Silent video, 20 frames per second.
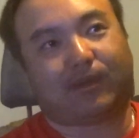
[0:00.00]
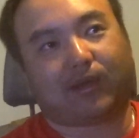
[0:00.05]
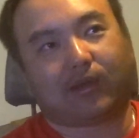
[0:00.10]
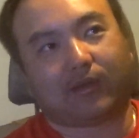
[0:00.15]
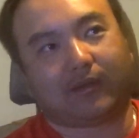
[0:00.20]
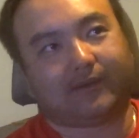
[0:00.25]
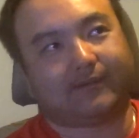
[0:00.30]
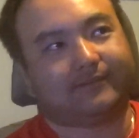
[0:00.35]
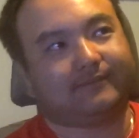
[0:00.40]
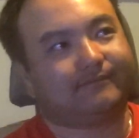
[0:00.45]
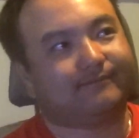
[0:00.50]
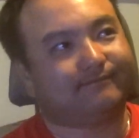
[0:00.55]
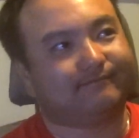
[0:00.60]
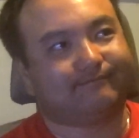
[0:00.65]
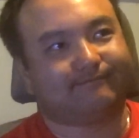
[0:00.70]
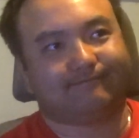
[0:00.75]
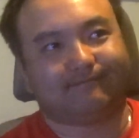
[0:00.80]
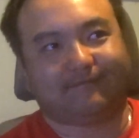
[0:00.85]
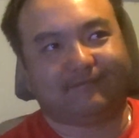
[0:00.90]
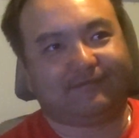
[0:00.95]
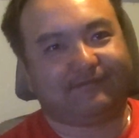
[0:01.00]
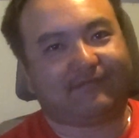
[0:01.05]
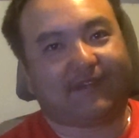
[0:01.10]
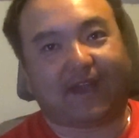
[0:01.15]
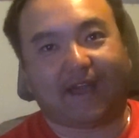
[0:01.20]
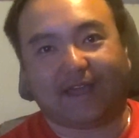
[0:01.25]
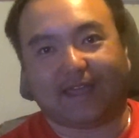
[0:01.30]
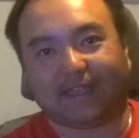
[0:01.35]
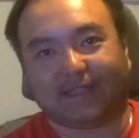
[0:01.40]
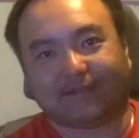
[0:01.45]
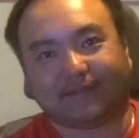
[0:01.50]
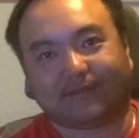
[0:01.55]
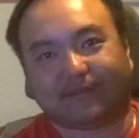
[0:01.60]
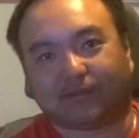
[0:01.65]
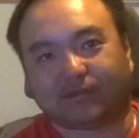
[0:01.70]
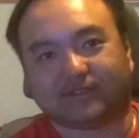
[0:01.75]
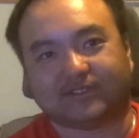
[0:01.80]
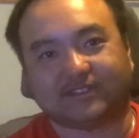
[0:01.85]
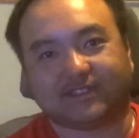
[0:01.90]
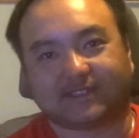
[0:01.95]
part 5
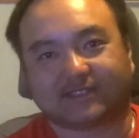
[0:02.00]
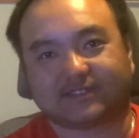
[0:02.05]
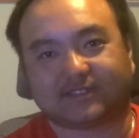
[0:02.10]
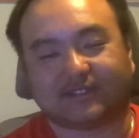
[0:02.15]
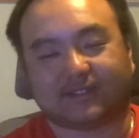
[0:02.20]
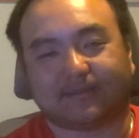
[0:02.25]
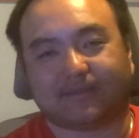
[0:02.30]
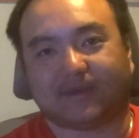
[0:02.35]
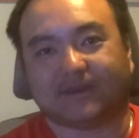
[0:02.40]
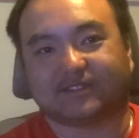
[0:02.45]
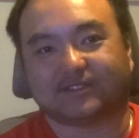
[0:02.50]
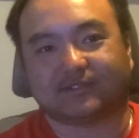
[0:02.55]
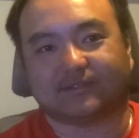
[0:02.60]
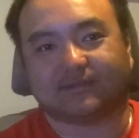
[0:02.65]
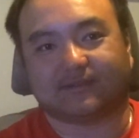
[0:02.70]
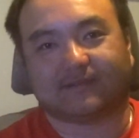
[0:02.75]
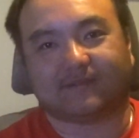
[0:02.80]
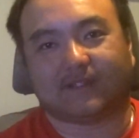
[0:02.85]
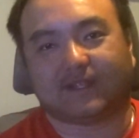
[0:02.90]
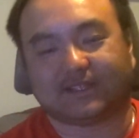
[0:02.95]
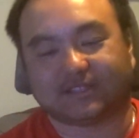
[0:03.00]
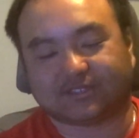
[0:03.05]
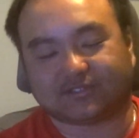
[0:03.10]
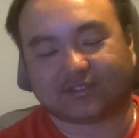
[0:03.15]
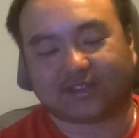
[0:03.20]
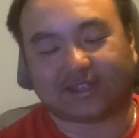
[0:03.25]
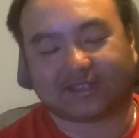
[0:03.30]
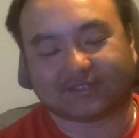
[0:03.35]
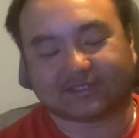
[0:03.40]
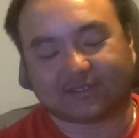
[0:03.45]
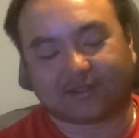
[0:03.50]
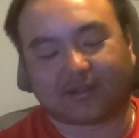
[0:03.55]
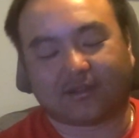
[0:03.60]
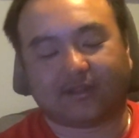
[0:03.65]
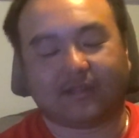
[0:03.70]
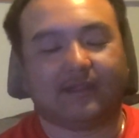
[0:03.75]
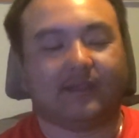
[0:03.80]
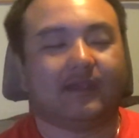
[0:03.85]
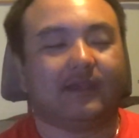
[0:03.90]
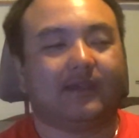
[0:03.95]
or 6 to the puzzle. Lost track,
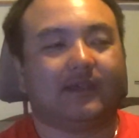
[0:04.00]
sorry.